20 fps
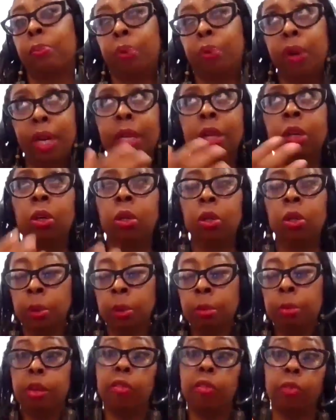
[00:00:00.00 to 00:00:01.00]
pretty
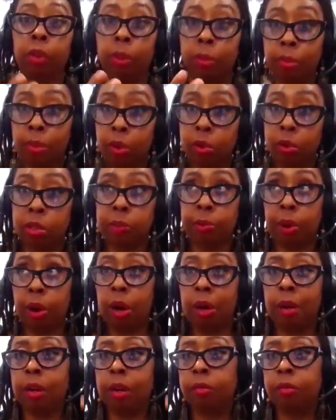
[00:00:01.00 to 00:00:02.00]
gloomy for most
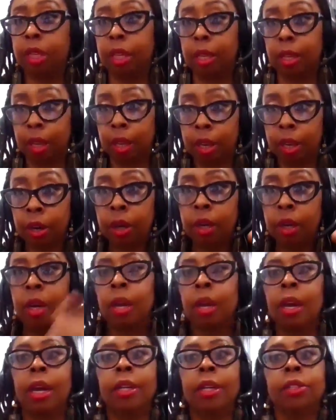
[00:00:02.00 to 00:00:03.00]
part of the year.
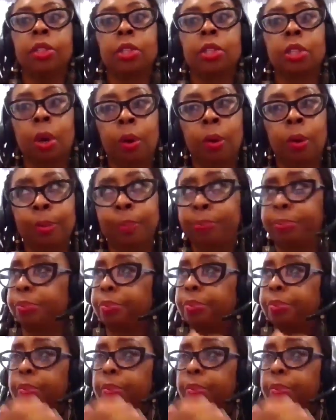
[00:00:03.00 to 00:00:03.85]
And so